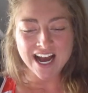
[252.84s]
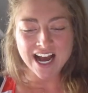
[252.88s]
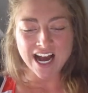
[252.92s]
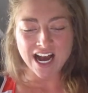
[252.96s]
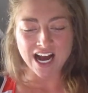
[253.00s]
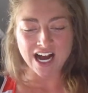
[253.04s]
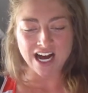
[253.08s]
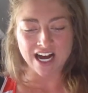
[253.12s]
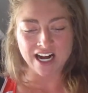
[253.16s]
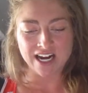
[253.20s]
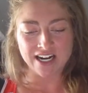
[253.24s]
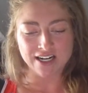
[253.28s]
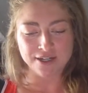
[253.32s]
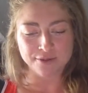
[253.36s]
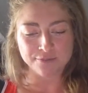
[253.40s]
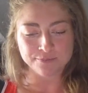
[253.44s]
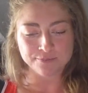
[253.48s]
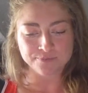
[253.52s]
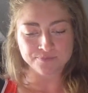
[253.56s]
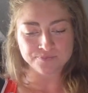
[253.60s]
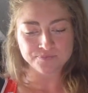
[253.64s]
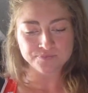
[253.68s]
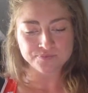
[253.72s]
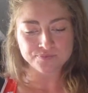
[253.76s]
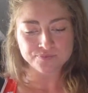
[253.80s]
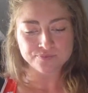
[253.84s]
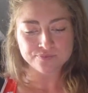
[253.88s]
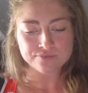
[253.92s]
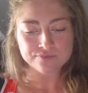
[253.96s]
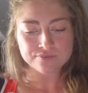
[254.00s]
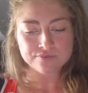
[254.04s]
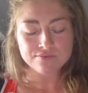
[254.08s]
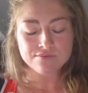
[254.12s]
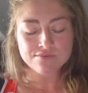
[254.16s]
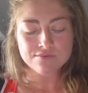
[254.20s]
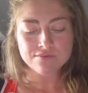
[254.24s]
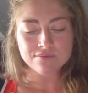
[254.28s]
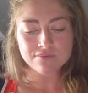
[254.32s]

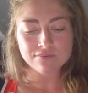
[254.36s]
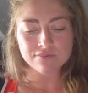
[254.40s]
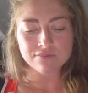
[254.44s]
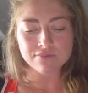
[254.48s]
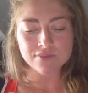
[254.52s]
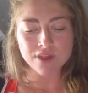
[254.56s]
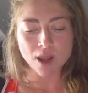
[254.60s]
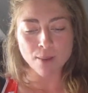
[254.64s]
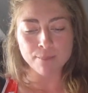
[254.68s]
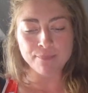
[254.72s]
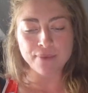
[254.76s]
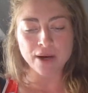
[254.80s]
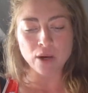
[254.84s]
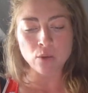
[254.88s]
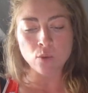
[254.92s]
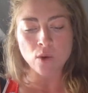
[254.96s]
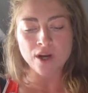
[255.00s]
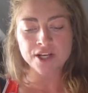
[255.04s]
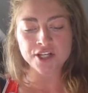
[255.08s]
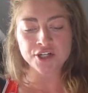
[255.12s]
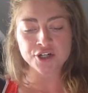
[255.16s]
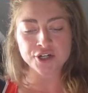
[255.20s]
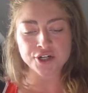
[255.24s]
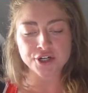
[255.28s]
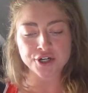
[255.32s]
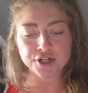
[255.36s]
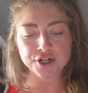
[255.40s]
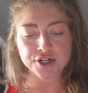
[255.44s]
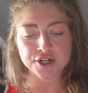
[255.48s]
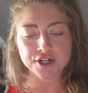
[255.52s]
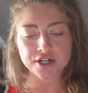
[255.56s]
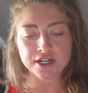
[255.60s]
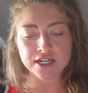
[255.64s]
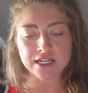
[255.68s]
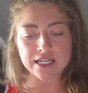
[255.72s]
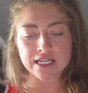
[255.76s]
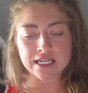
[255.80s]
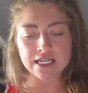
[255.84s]
But when you're
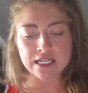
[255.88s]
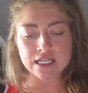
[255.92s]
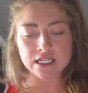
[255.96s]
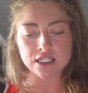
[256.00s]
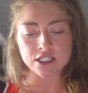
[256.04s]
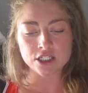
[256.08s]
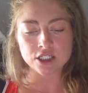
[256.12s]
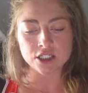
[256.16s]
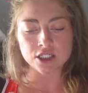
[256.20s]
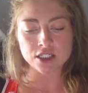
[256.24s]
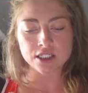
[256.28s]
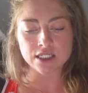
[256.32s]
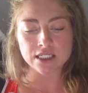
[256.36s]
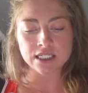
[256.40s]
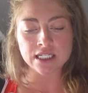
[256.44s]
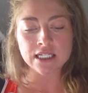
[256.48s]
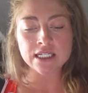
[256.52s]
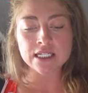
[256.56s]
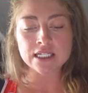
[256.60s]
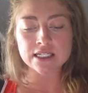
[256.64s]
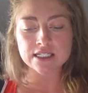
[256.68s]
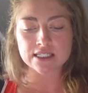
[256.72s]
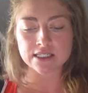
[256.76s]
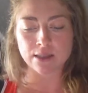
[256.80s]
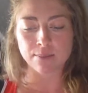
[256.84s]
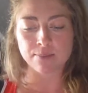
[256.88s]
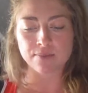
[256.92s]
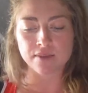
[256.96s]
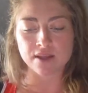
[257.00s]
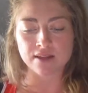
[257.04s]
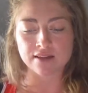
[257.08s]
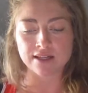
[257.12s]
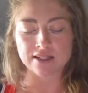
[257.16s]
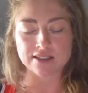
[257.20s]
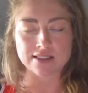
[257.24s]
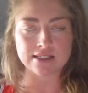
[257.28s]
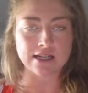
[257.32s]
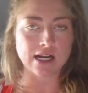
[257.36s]
eating something
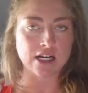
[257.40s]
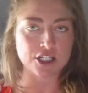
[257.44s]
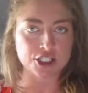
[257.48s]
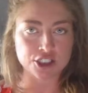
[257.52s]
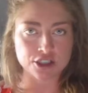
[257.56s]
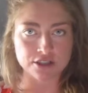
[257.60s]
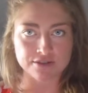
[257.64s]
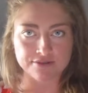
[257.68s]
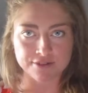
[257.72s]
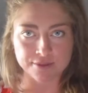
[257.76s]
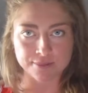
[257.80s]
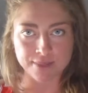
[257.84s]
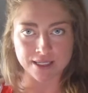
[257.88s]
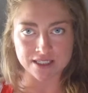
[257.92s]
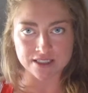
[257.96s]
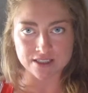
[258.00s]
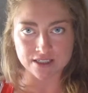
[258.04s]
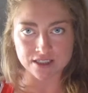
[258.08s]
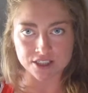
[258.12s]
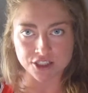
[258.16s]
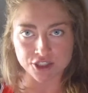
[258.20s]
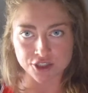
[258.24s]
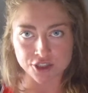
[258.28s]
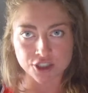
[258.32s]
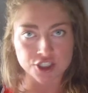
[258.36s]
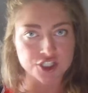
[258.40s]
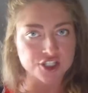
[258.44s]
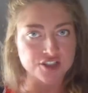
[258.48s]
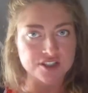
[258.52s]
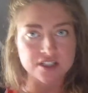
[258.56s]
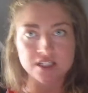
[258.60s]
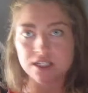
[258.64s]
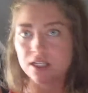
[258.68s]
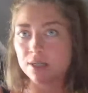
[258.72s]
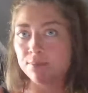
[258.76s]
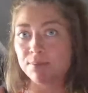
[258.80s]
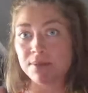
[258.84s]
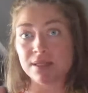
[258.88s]
that's naturally fermented, you're just
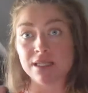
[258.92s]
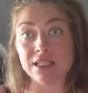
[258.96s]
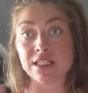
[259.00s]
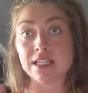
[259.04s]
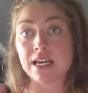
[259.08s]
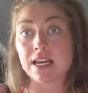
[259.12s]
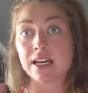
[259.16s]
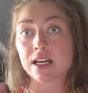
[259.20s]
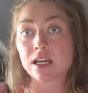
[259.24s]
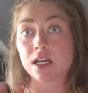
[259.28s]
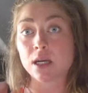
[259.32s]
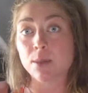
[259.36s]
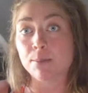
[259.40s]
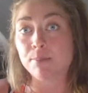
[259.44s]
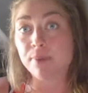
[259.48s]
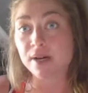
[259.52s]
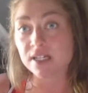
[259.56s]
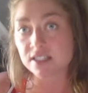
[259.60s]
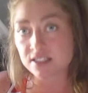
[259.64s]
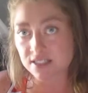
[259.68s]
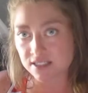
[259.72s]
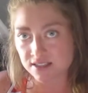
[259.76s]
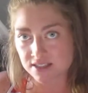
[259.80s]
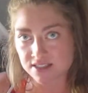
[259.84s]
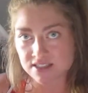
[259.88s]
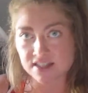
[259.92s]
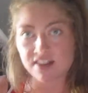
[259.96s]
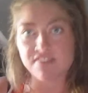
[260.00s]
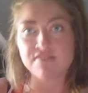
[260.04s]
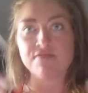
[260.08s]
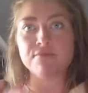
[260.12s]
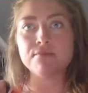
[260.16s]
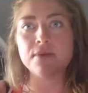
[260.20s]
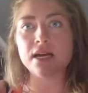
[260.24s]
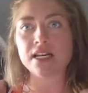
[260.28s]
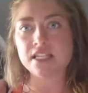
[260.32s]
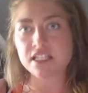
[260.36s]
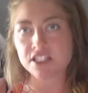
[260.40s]
going to be getting an abundance
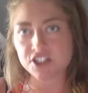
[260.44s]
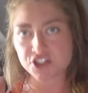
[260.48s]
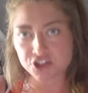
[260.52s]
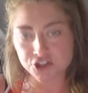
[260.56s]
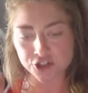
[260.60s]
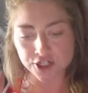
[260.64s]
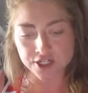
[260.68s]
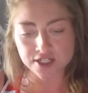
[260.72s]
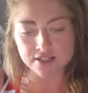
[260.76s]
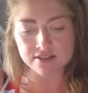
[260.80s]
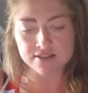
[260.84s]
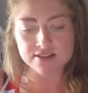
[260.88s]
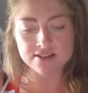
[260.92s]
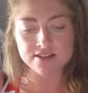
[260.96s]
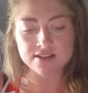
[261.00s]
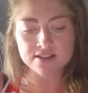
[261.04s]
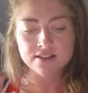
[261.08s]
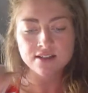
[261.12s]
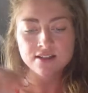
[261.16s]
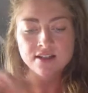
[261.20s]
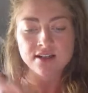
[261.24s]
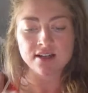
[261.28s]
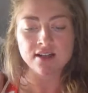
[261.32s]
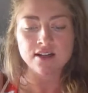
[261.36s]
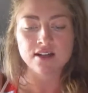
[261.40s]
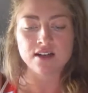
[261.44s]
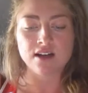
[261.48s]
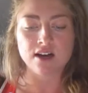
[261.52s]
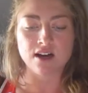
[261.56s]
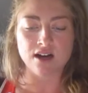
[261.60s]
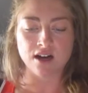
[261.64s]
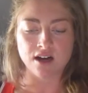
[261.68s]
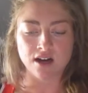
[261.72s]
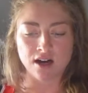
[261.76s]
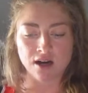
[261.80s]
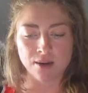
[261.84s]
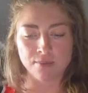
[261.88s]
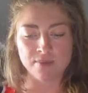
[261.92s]
of many strains.
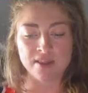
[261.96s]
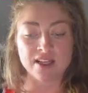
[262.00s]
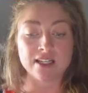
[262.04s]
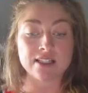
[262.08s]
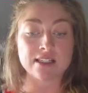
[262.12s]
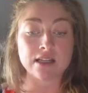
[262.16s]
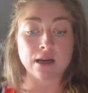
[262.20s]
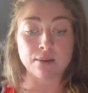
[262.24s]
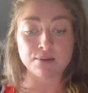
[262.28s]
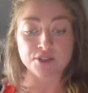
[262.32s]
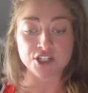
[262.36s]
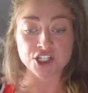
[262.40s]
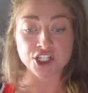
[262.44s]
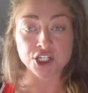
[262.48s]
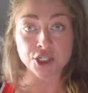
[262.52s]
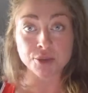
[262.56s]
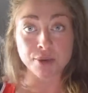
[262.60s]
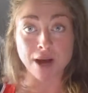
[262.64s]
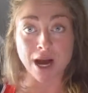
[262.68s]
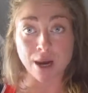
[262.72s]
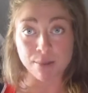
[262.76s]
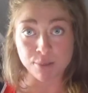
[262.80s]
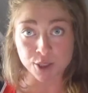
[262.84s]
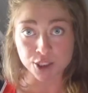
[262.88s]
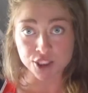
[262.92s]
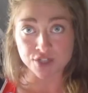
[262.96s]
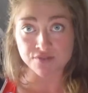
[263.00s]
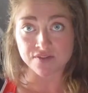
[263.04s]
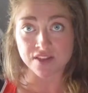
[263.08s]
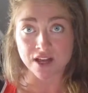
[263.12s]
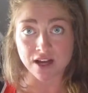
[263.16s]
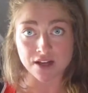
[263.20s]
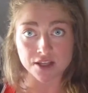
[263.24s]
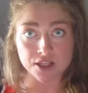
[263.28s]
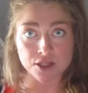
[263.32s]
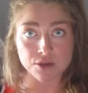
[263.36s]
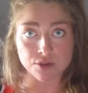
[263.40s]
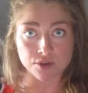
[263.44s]
Then it's up to you how much of
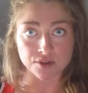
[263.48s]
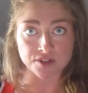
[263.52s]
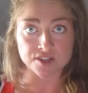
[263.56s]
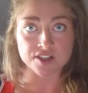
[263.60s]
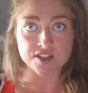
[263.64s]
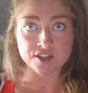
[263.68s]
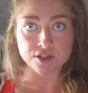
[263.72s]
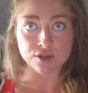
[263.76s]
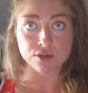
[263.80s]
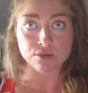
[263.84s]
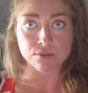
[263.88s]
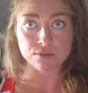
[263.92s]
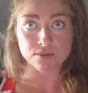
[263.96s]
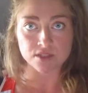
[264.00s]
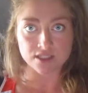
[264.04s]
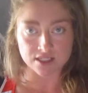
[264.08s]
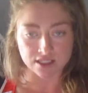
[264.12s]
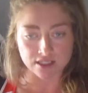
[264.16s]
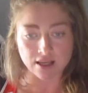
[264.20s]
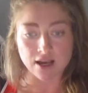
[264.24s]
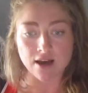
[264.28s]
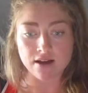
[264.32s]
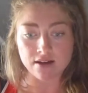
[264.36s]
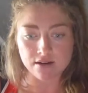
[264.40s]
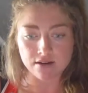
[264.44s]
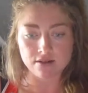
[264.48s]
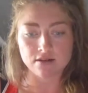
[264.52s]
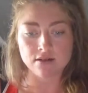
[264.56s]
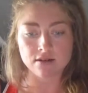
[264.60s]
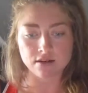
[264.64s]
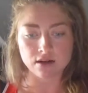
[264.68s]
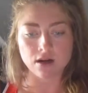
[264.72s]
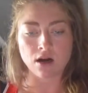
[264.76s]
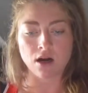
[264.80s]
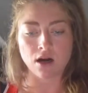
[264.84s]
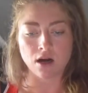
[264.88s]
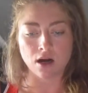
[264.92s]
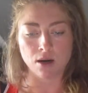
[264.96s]
that you consume to get
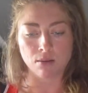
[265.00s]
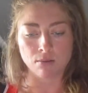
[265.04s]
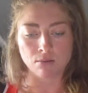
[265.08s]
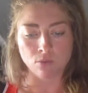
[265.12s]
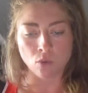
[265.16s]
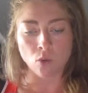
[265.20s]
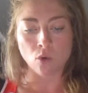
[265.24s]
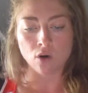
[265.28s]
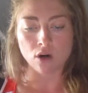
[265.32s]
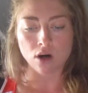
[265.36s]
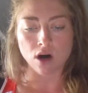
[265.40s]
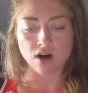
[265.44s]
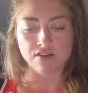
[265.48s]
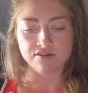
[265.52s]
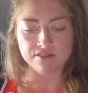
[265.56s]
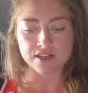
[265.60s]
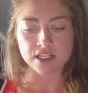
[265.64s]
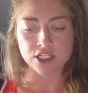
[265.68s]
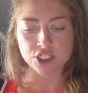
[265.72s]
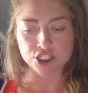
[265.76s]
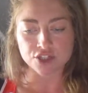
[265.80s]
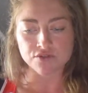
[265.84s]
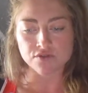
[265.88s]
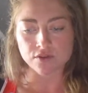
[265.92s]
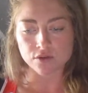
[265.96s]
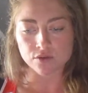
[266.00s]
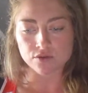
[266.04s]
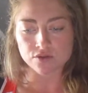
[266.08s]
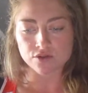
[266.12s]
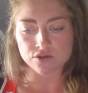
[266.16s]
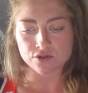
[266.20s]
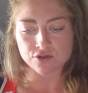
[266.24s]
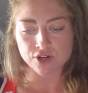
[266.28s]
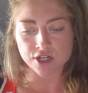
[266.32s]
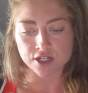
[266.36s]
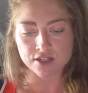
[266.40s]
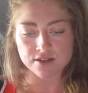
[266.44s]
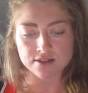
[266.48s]
more of each of those
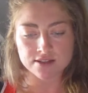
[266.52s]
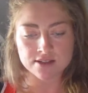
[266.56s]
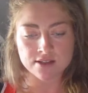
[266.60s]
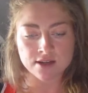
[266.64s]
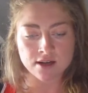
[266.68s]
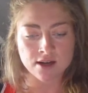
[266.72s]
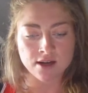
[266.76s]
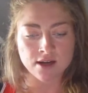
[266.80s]
strains.